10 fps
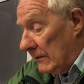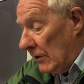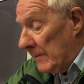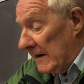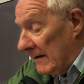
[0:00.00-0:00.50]

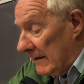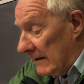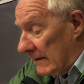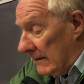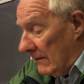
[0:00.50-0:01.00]

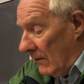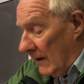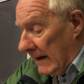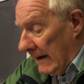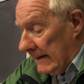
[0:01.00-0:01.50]
dominant
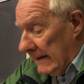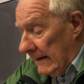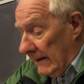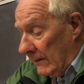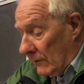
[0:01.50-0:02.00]

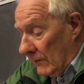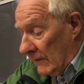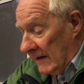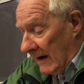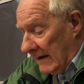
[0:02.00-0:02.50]
oligarchy, so
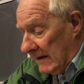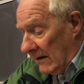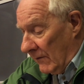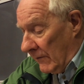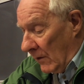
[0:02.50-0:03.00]
the
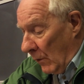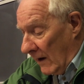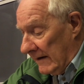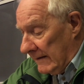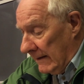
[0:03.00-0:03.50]
idea of
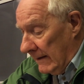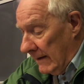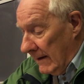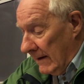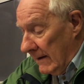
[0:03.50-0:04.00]
equality
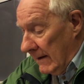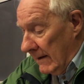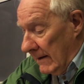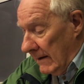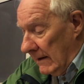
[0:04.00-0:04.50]

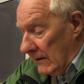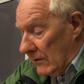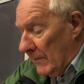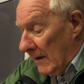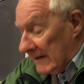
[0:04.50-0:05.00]
in
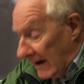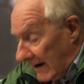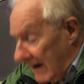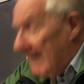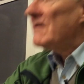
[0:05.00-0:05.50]
a
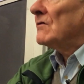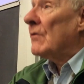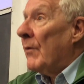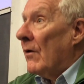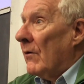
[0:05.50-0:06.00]
materialist
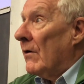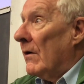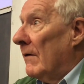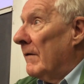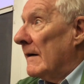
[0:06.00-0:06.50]

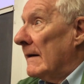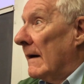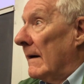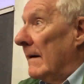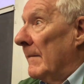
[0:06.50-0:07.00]
power, finally.